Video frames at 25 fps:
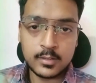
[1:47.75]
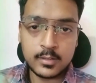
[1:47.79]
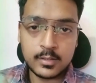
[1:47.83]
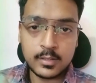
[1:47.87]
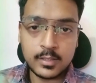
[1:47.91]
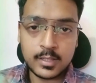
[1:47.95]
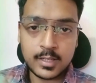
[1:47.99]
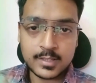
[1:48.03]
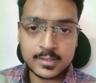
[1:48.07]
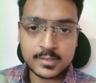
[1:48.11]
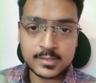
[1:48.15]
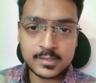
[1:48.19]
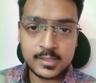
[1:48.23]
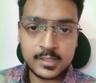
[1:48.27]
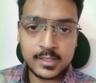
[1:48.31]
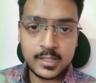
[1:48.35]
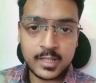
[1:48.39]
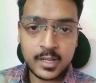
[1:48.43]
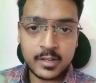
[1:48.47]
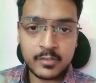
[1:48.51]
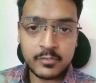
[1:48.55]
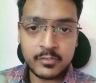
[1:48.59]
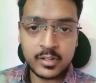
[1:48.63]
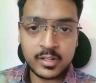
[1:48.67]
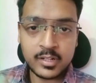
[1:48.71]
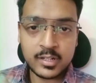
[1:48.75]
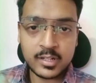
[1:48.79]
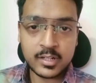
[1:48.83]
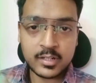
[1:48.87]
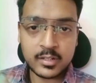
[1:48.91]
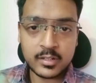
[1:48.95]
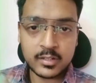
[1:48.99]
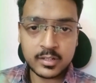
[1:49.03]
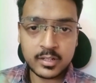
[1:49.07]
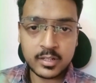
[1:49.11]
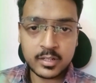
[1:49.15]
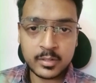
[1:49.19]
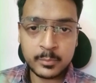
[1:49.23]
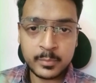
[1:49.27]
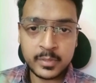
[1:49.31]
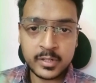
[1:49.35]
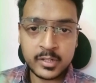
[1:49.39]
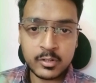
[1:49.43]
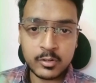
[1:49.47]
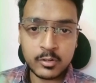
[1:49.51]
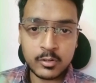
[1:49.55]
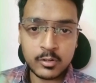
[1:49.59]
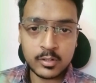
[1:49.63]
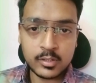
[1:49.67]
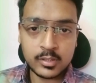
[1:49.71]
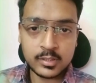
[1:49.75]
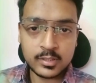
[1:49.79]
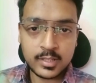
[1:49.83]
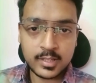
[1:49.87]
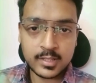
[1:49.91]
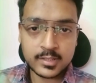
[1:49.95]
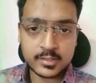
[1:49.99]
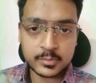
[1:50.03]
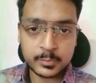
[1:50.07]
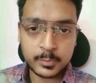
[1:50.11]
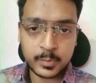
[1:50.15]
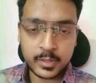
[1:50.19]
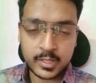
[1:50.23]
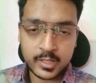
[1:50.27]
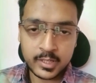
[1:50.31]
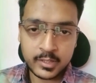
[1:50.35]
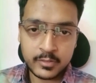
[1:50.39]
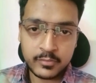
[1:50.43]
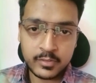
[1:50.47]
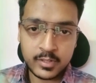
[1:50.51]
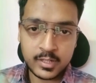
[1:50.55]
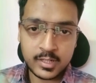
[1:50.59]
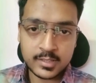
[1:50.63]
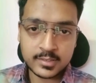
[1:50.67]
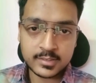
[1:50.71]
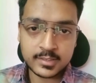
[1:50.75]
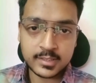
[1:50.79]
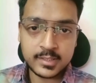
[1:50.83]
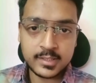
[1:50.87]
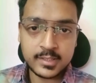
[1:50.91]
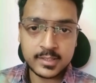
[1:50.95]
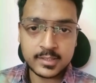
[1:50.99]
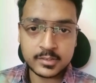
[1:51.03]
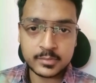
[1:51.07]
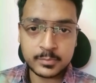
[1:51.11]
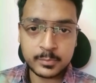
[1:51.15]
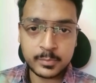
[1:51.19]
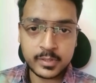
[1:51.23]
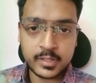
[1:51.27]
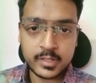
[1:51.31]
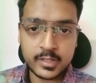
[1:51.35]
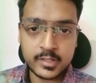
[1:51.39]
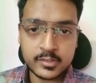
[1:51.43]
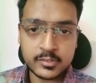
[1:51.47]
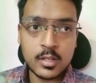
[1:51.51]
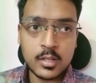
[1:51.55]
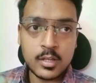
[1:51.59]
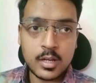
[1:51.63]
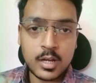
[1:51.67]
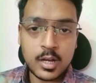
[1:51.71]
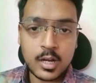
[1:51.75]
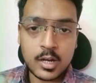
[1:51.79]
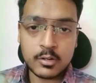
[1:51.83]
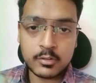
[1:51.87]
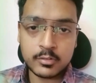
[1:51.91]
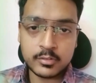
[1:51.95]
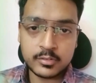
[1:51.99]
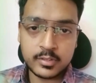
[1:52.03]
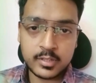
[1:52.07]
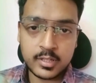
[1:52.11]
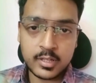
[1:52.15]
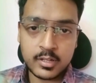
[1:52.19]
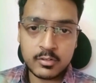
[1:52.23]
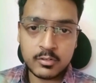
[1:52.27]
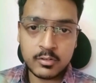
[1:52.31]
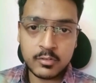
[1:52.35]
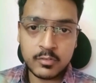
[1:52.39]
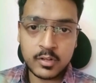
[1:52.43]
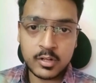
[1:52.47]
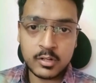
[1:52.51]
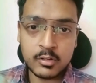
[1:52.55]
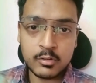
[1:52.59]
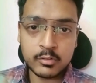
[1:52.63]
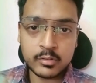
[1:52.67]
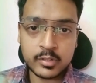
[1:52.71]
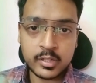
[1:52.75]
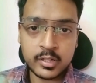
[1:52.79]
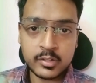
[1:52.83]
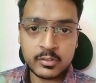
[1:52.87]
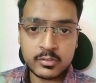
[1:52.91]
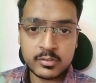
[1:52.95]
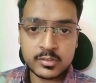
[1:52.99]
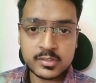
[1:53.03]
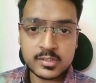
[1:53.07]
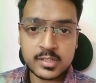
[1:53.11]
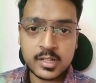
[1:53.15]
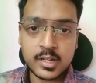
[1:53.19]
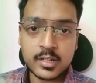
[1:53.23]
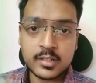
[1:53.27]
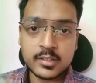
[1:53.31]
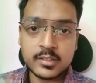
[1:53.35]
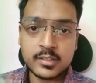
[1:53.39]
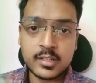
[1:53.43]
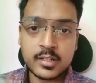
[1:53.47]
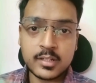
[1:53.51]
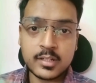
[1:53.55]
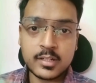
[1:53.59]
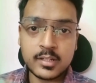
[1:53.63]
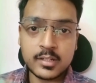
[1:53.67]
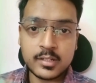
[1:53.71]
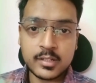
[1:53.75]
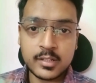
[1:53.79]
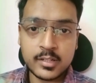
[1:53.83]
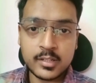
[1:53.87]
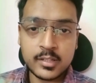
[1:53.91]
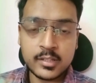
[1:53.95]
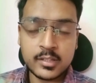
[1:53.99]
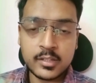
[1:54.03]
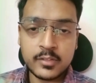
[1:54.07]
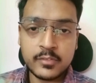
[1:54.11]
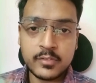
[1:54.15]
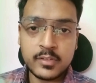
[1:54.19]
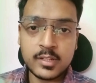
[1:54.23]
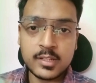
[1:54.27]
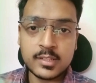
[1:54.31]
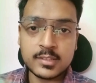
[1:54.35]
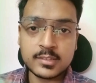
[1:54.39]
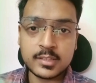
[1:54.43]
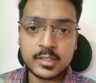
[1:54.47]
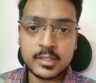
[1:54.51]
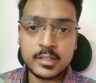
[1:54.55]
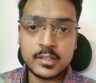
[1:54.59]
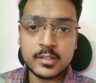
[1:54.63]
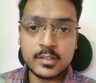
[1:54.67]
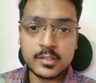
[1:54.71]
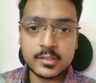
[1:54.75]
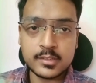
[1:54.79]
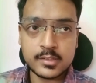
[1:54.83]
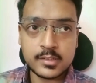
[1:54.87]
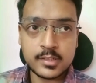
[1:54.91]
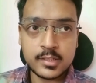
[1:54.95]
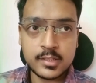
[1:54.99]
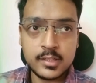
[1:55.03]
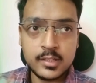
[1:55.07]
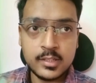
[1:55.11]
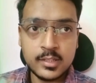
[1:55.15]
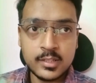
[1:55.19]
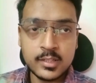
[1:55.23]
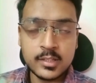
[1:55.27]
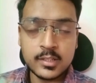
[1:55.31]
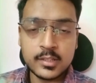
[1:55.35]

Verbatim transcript: Lastly, I will rec recommend all the aspiring VLSI aspirants out there who are looking to start their career in the VLSI industry.